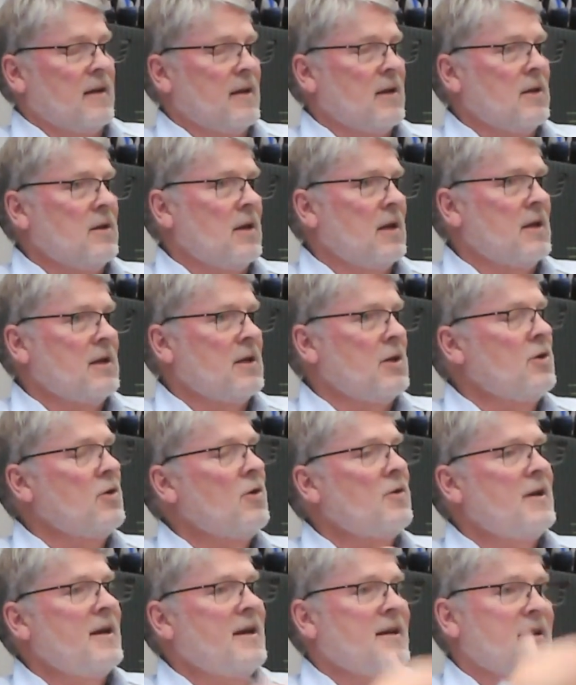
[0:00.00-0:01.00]
that you
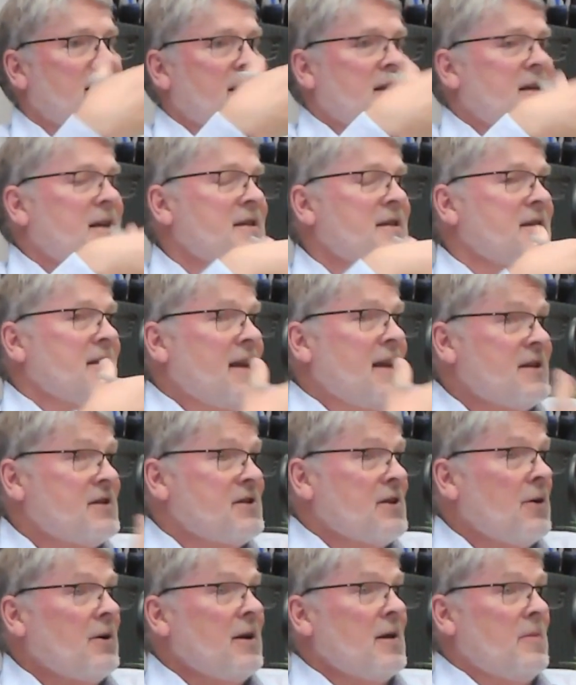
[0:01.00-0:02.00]
don't need it. It doesn't
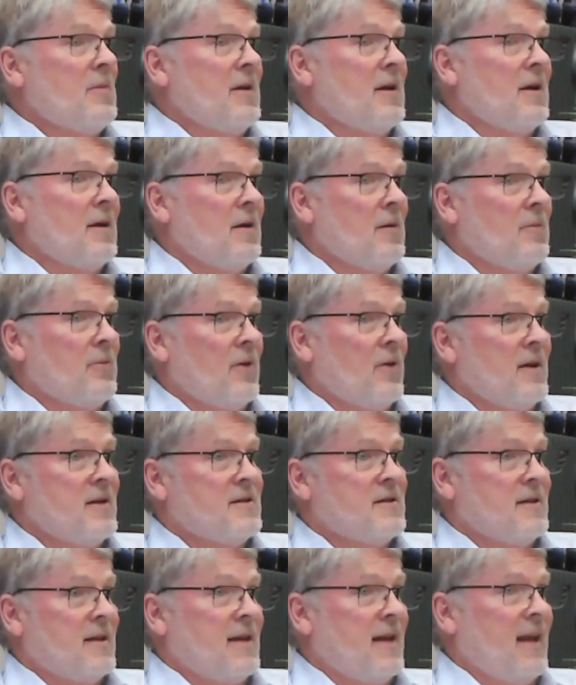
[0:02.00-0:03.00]
necessarily be a
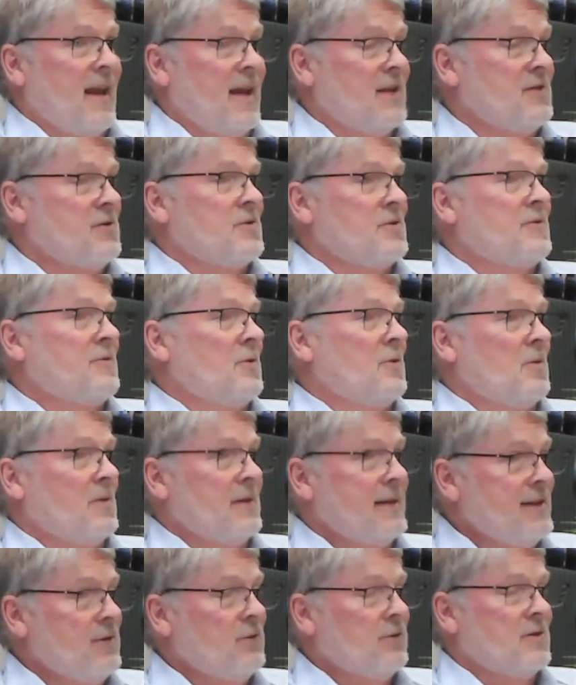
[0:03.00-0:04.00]
place to get answers for a
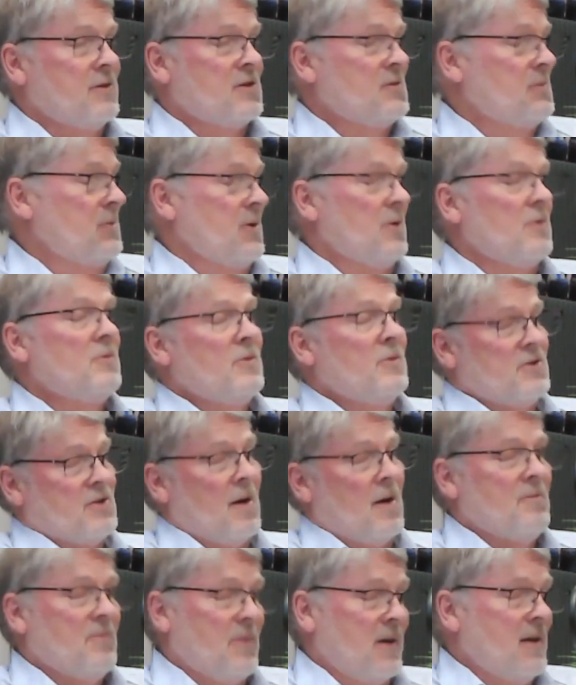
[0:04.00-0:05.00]
legal dispute,
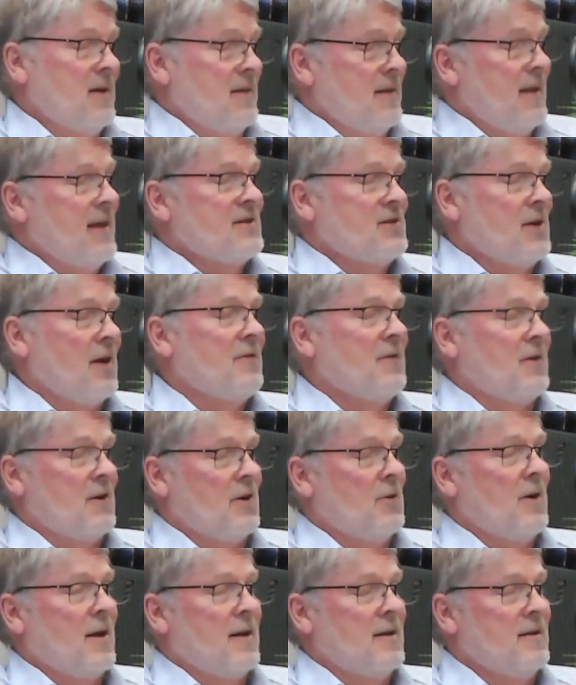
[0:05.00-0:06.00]
but that's often a
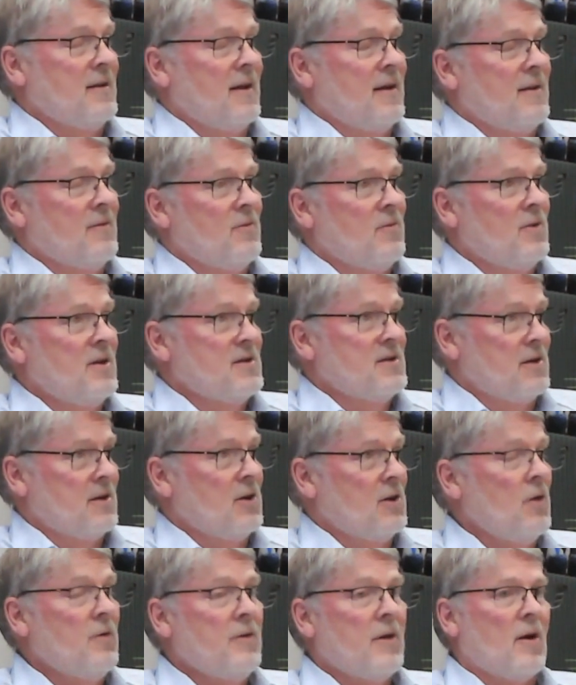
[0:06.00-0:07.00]
great reason to
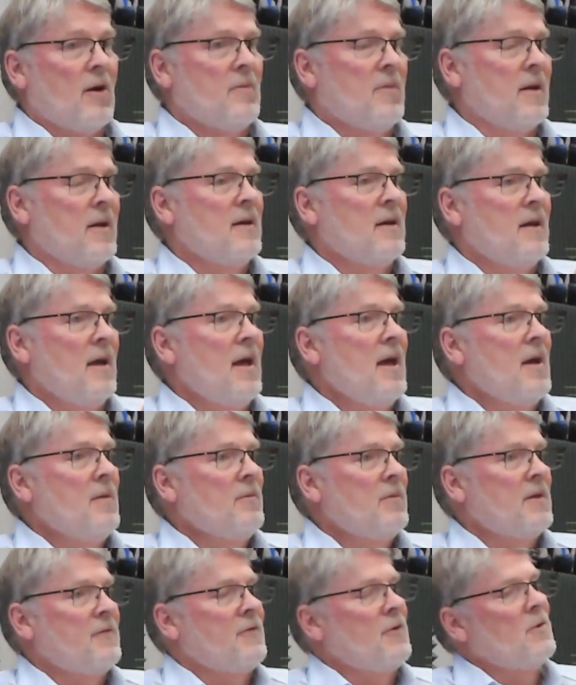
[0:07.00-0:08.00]
go there. But
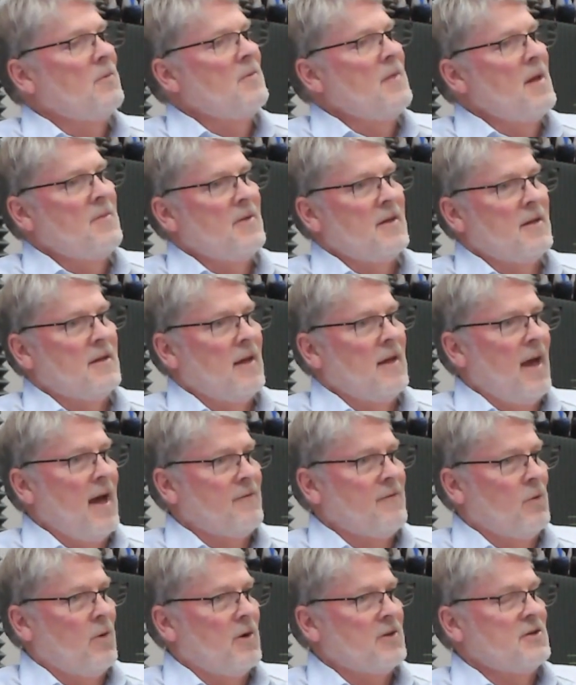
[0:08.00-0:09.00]
if you're maybe
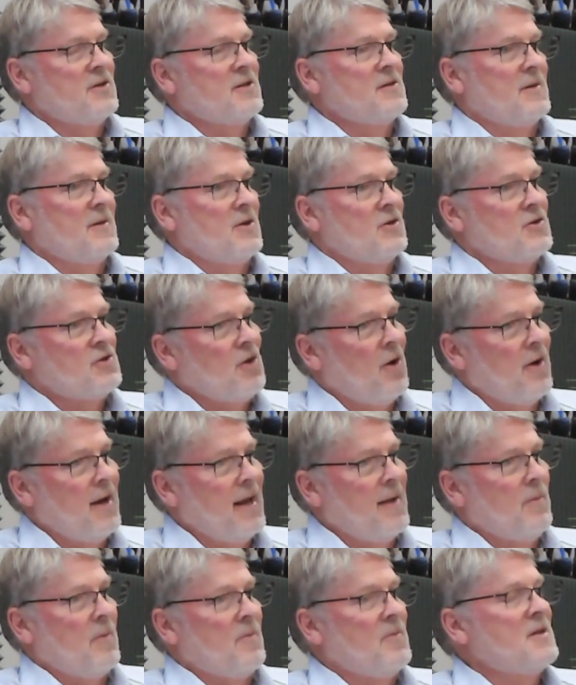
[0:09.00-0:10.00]
have questions about you're starting
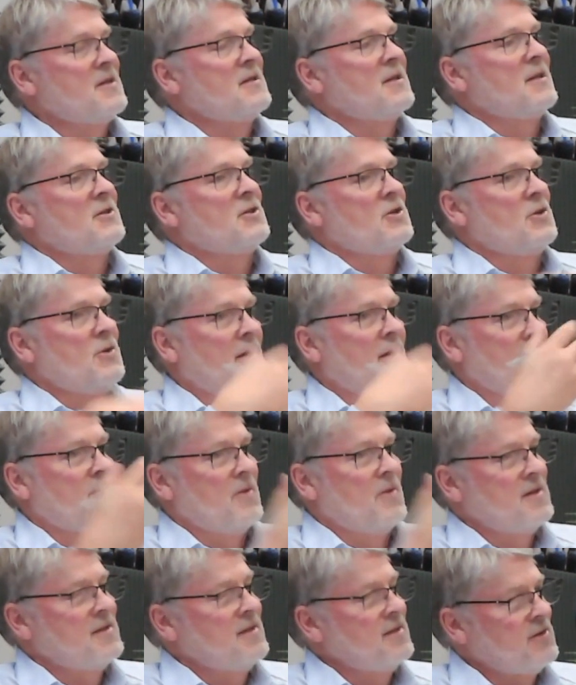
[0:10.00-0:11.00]
up a business, you have
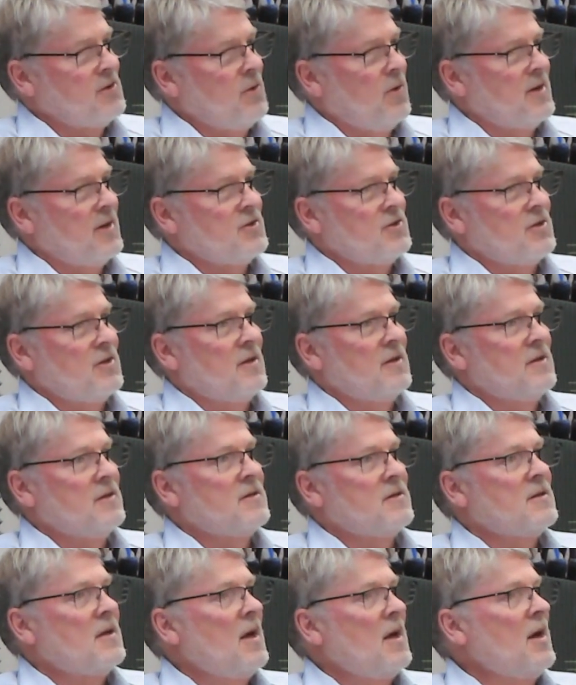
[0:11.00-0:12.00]
business questions,